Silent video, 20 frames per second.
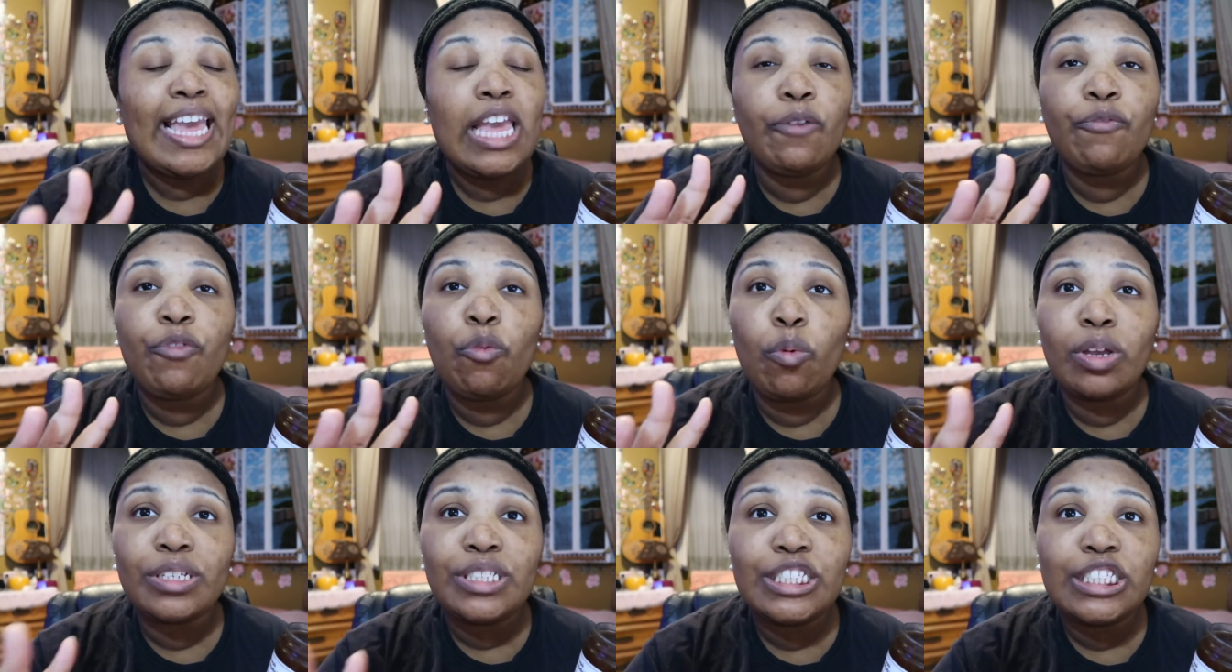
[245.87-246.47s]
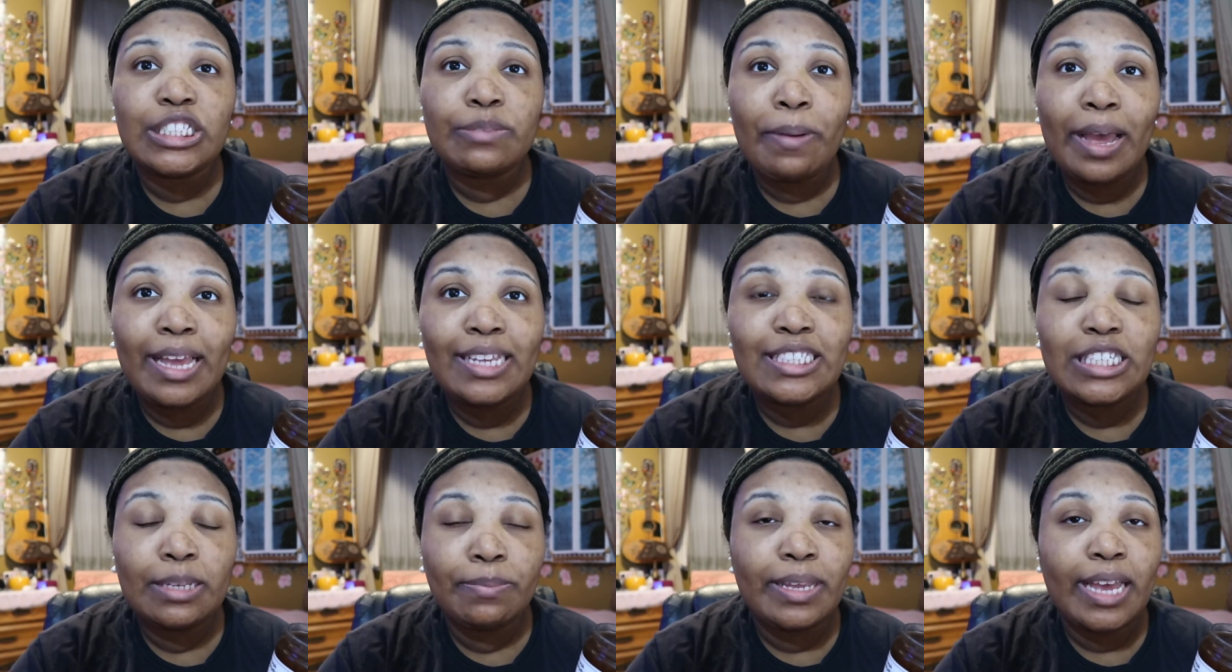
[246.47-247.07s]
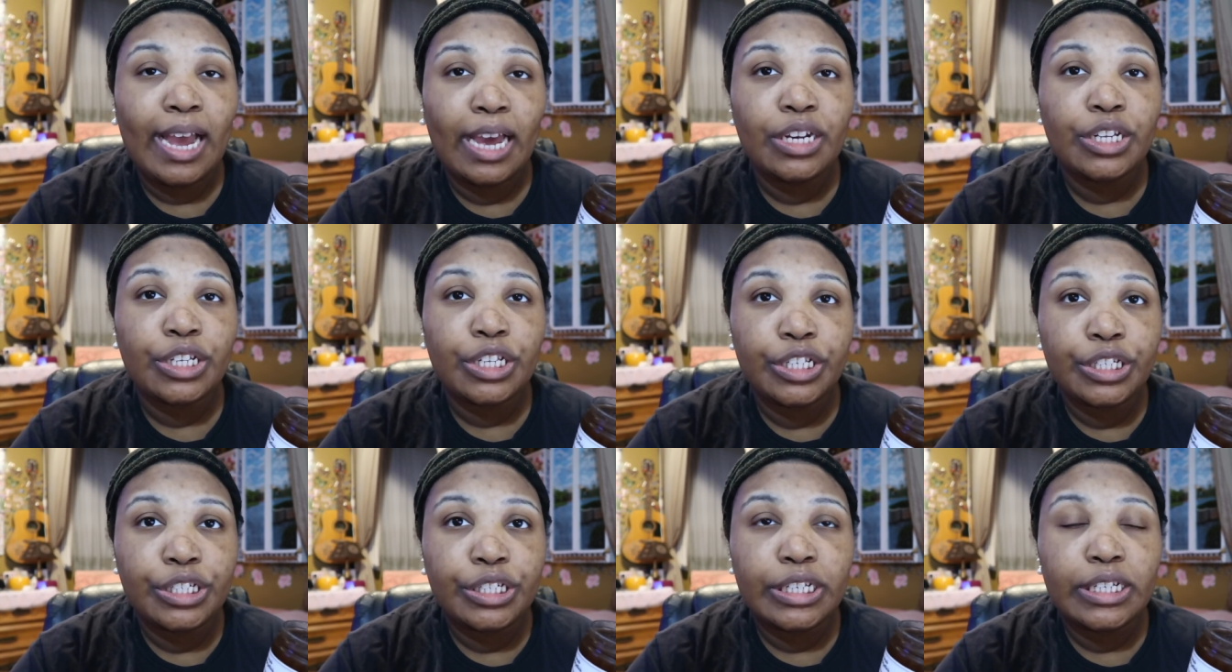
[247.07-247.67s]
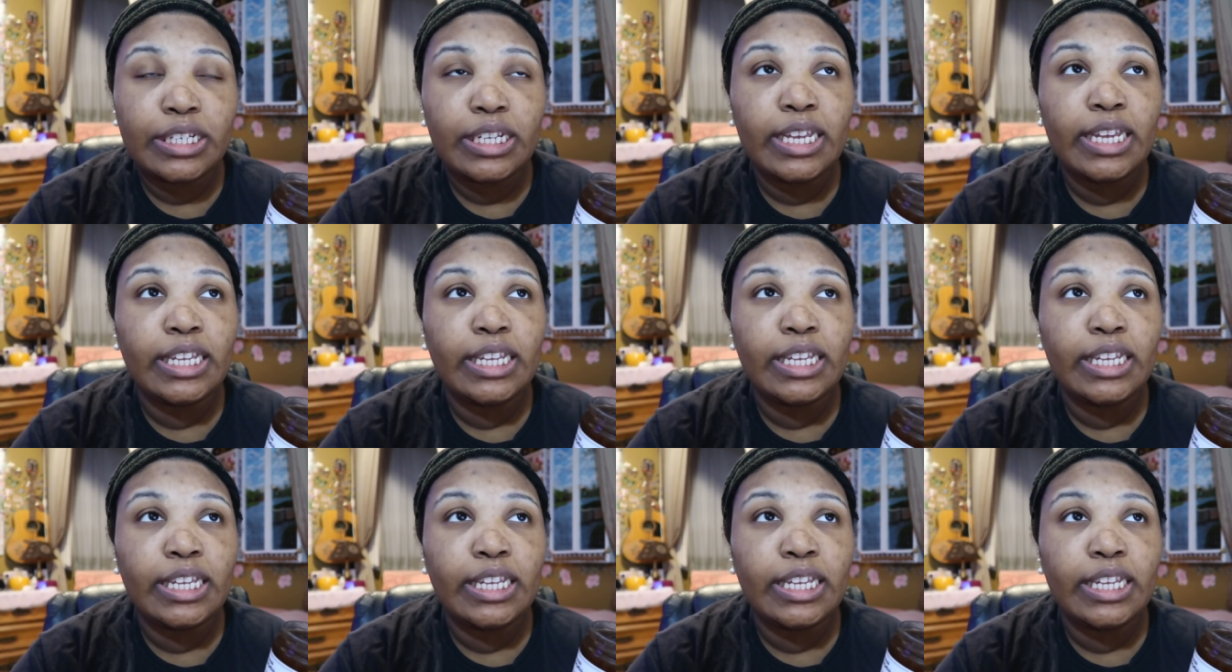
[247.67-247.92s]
If it wasn't spicy, it'd be kind of good.